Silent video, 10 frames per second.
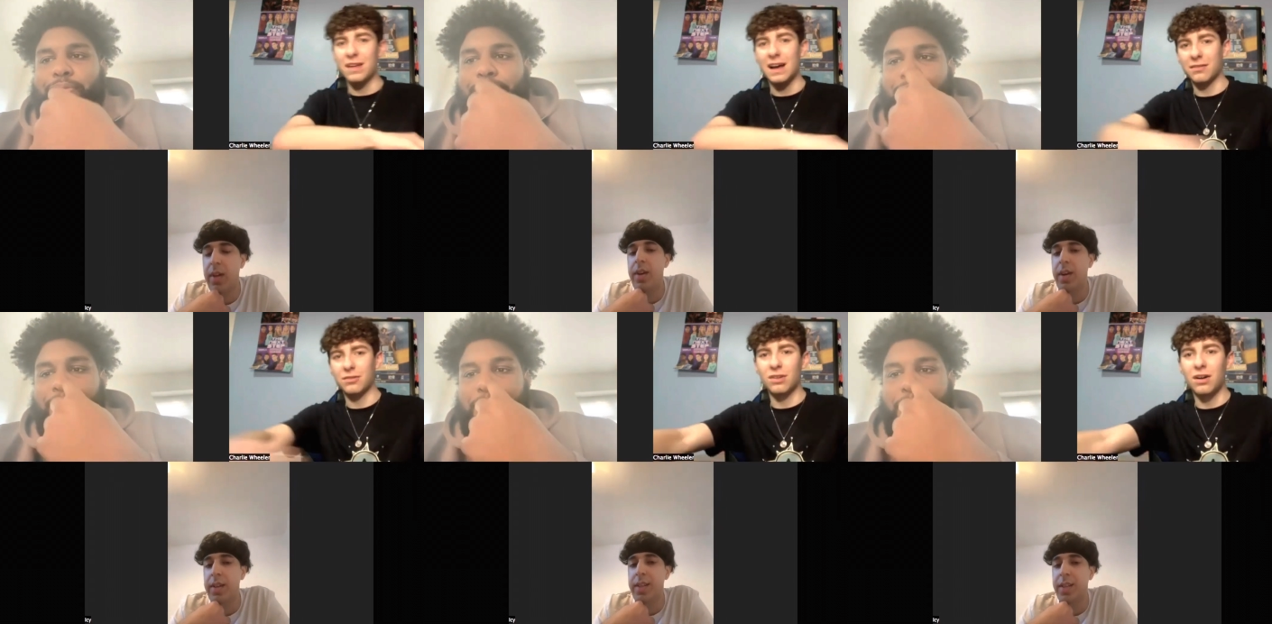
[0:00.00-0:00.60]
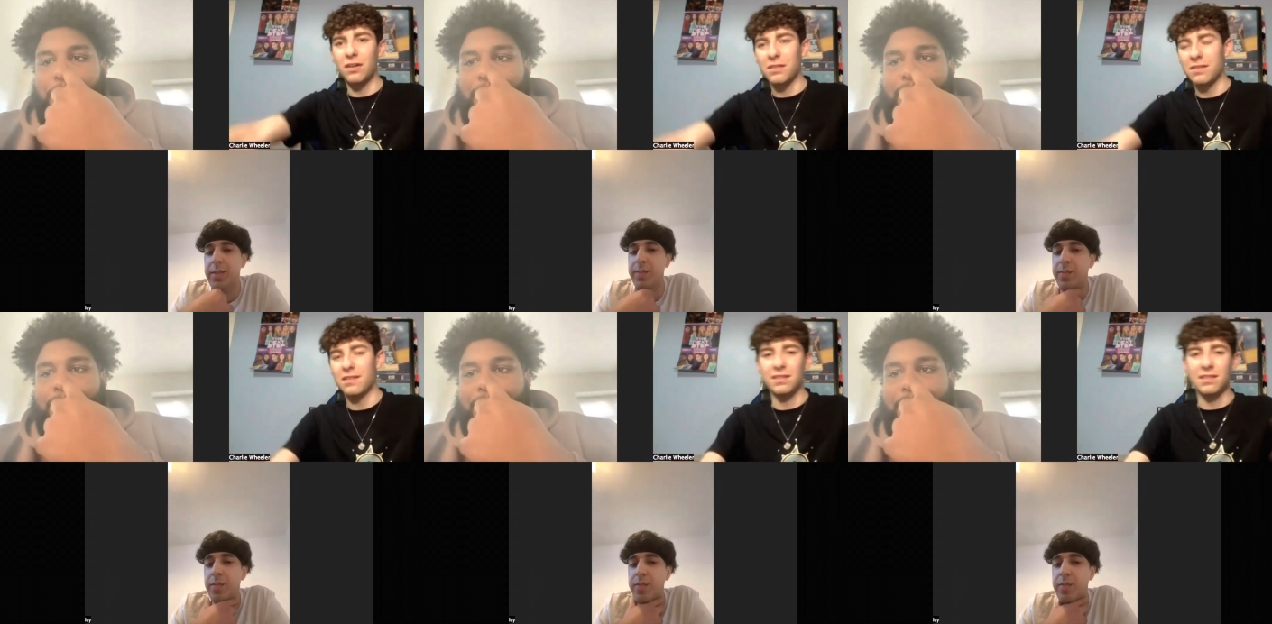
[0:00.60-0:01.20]
Speaker 1: the extra
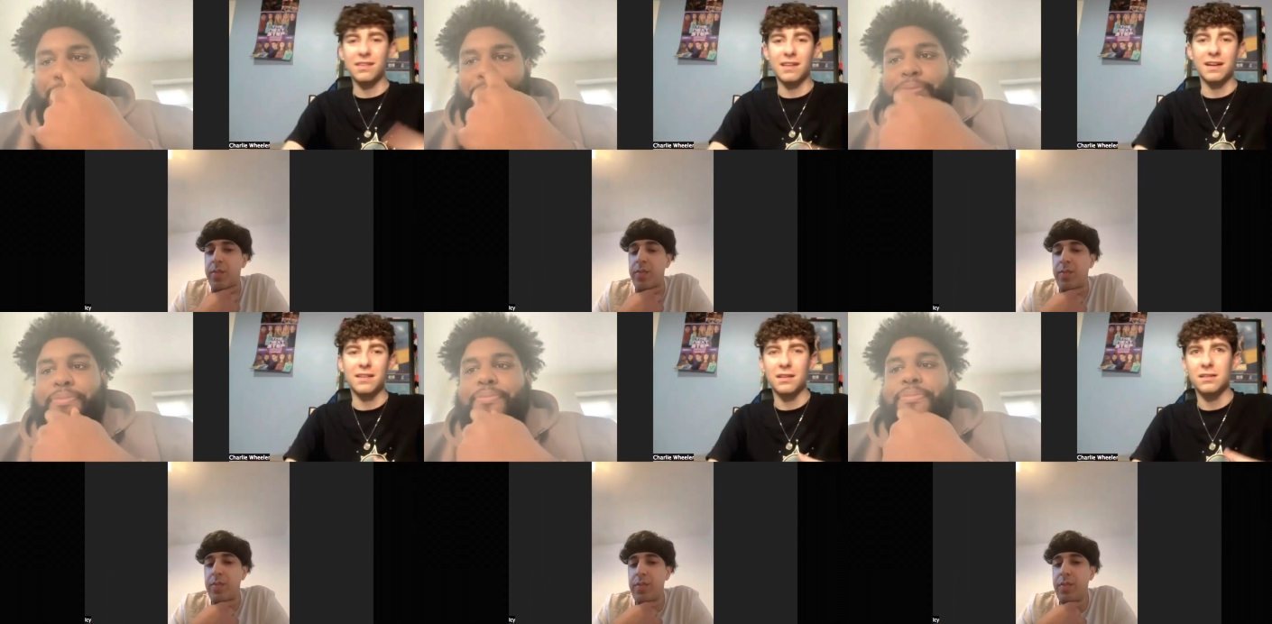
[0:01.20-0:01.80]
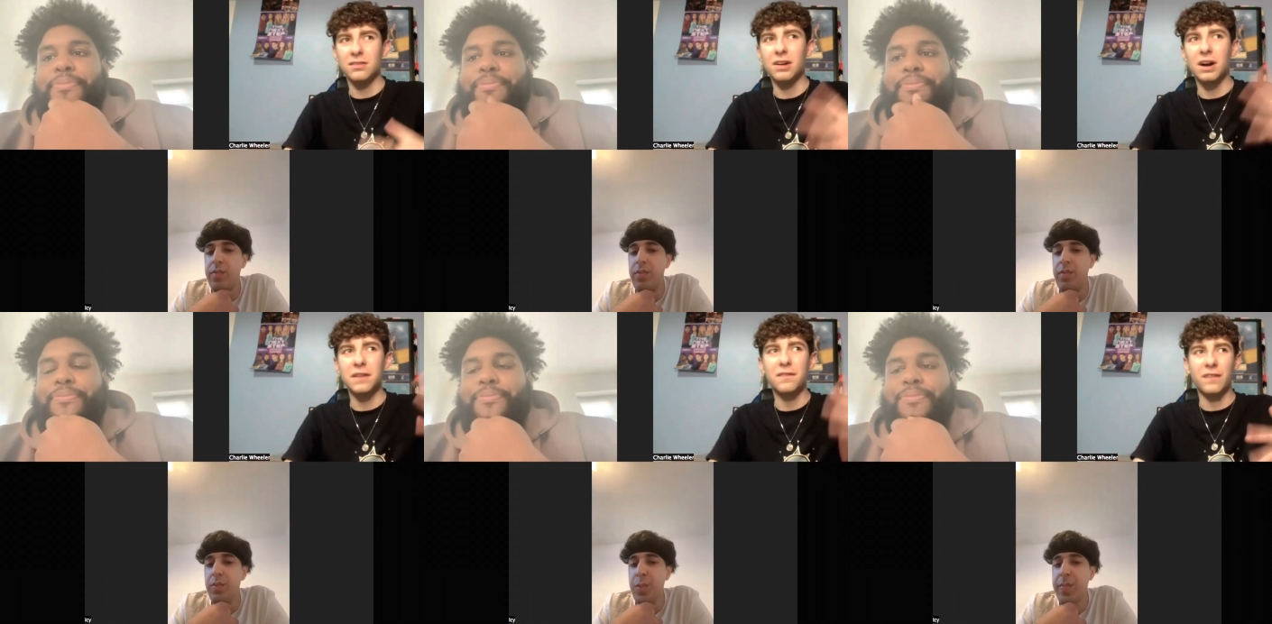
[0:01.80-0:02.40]
dancers and the singers. So, did you
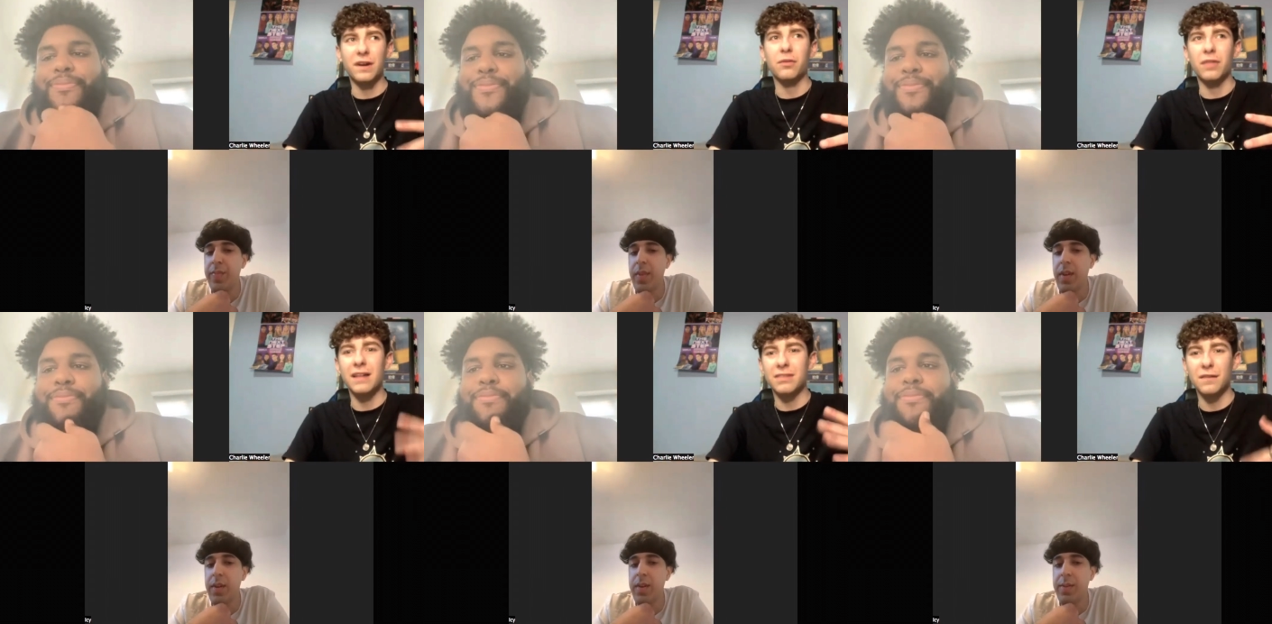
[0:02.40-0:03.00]
kind of feel that